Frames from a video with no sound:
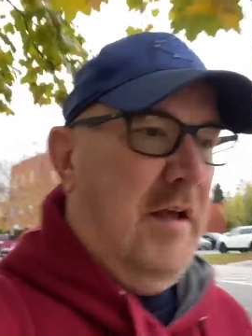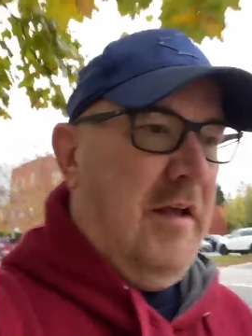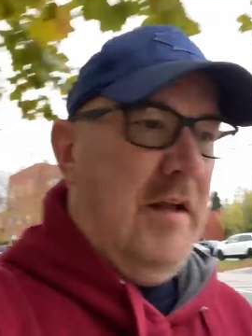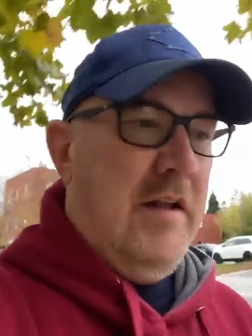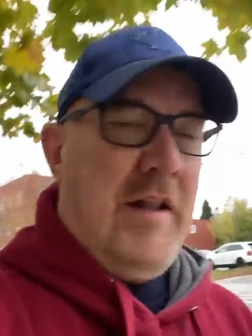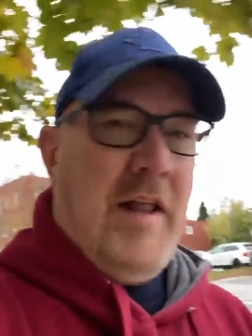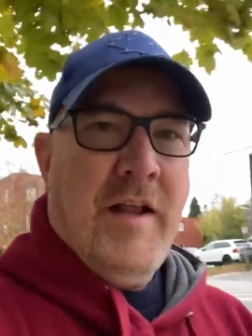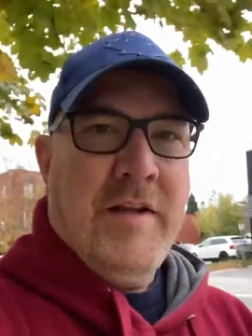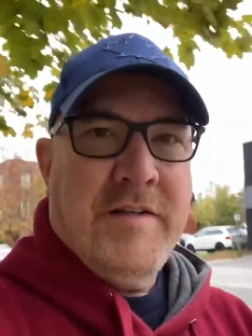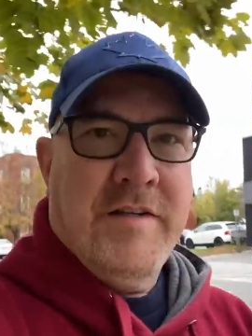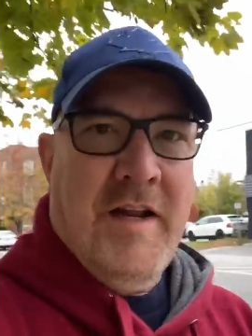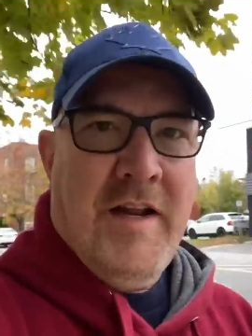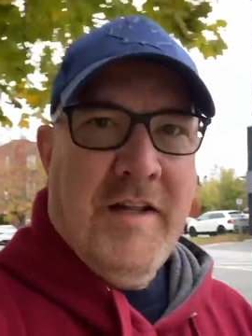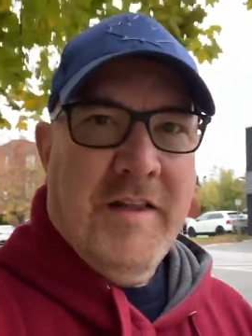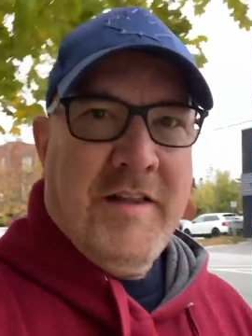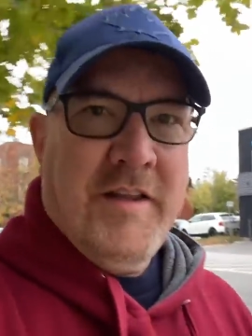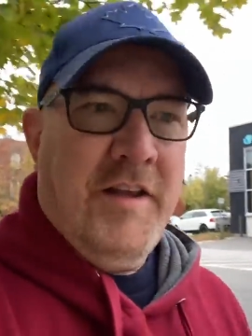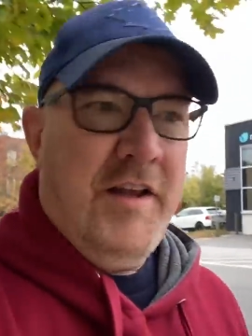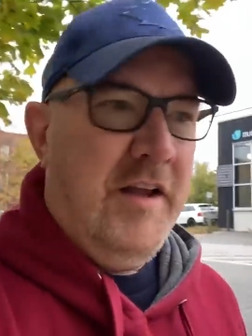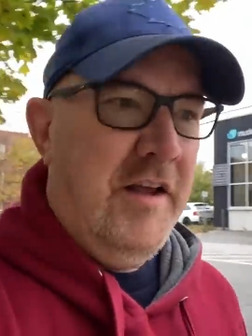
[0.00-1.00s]
Last
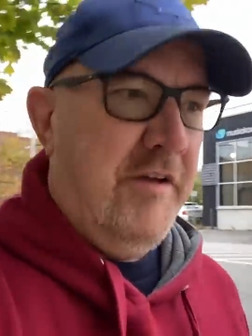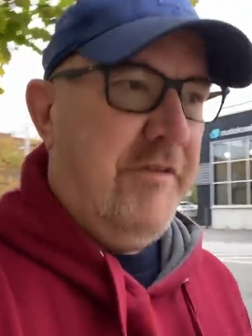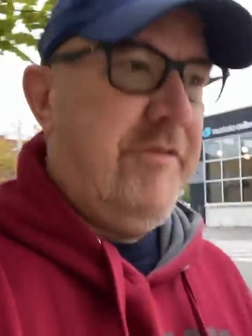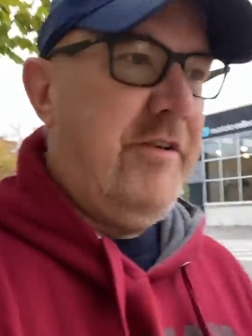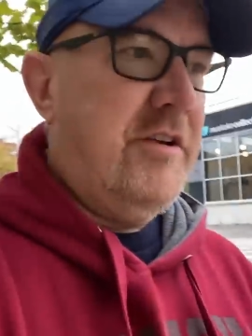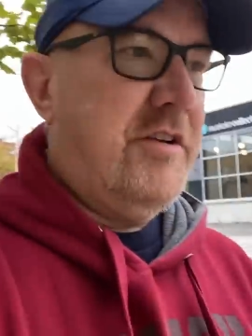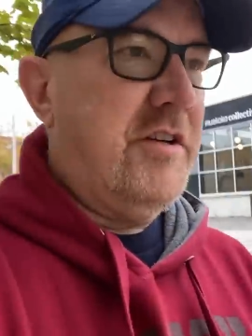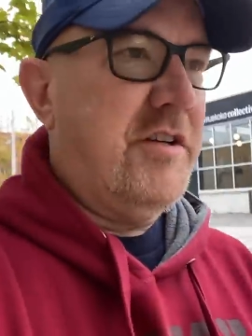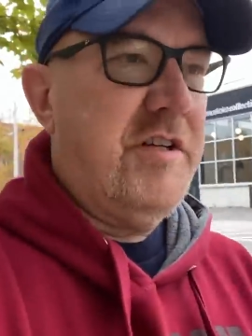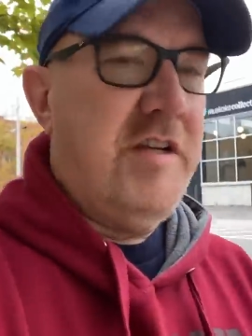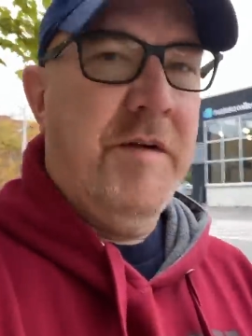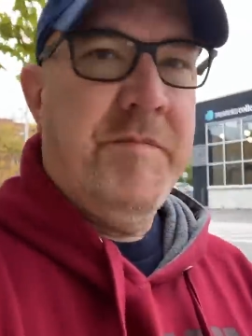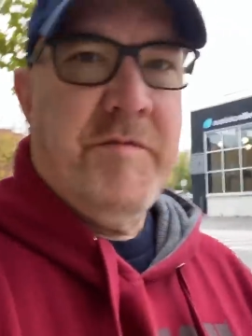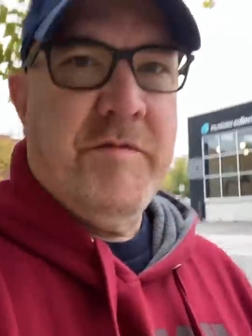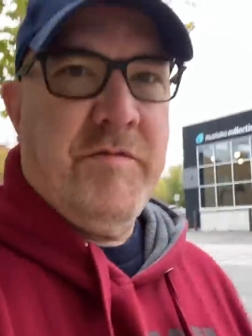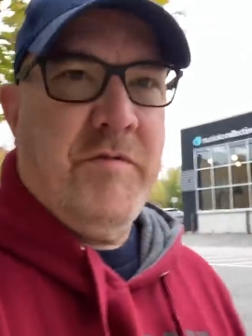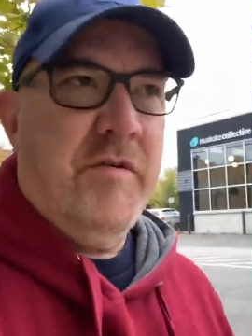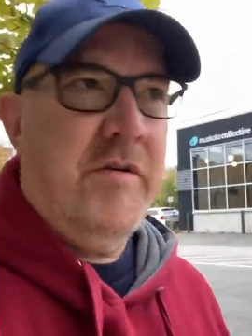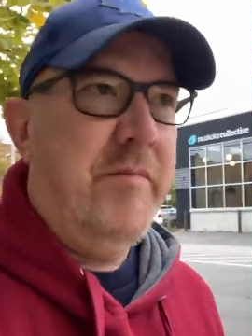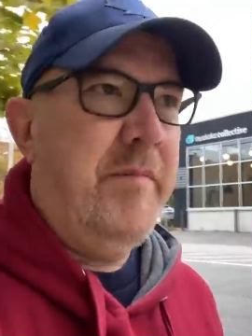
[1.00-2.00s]
night the uh, fish and
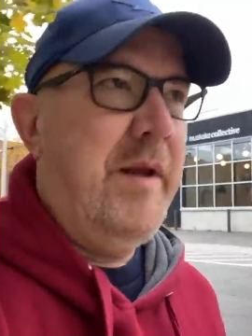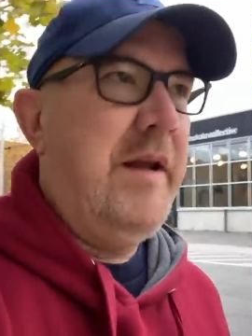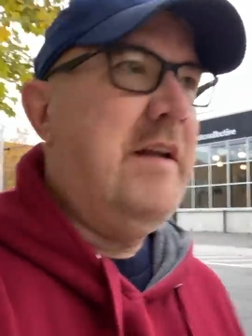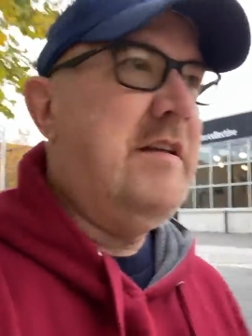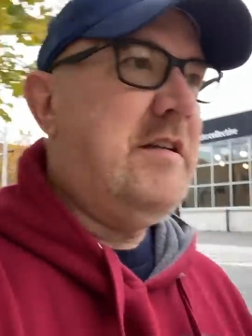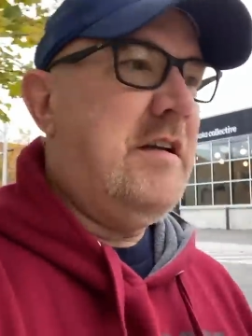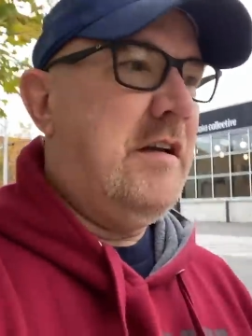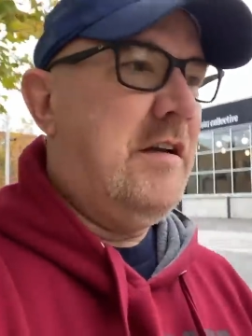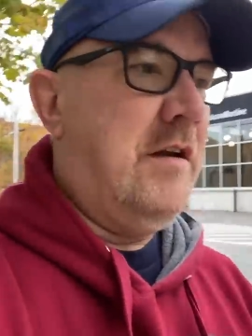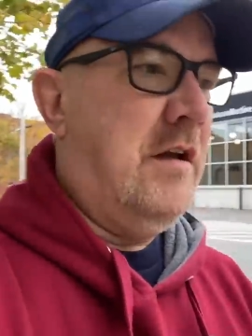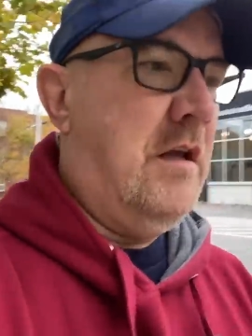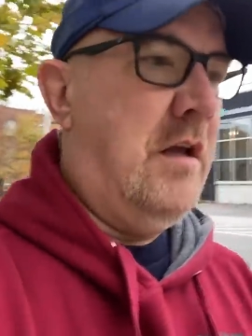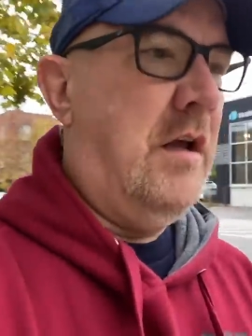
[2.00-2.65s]
chips were amazing.